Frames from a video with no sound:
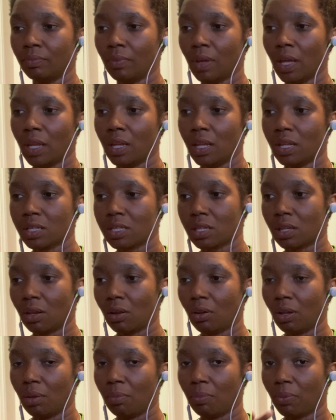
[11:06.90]
And then
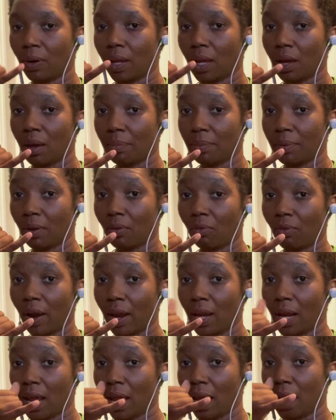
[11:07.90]
slowly bring up your
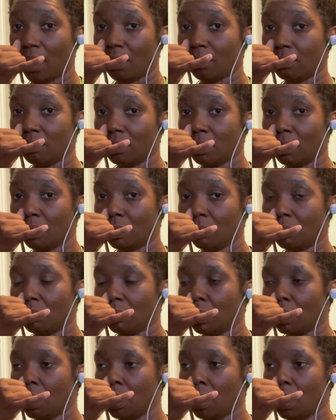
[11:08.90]
right hand,
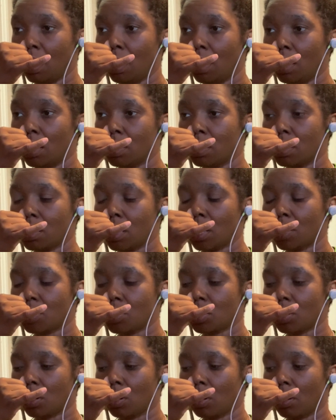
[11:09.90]

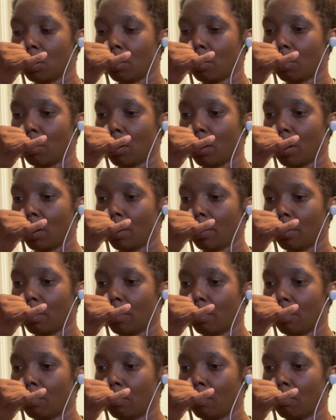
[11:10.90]
touch
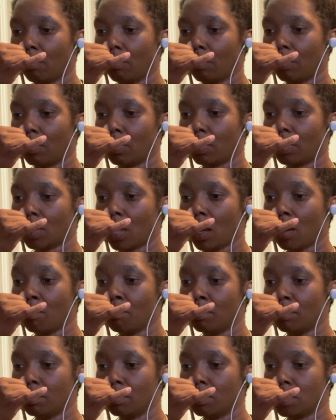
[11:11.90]
your thumb
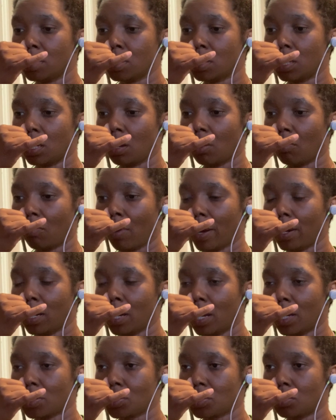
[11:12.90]
to your right
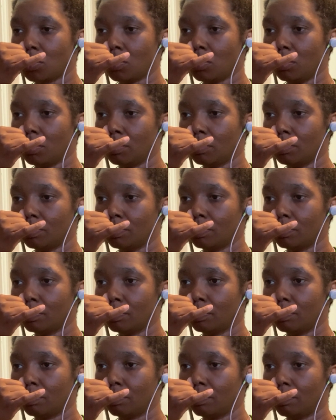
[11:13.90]
nostril,
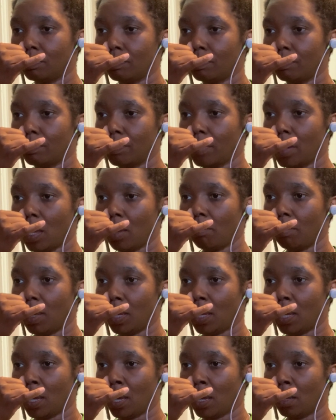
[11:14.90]
and
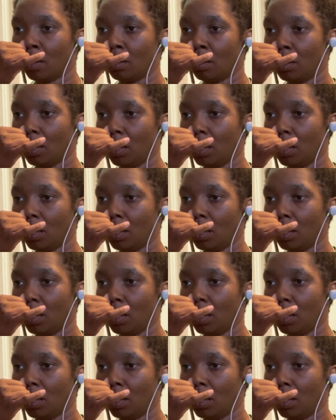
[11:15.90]
begin.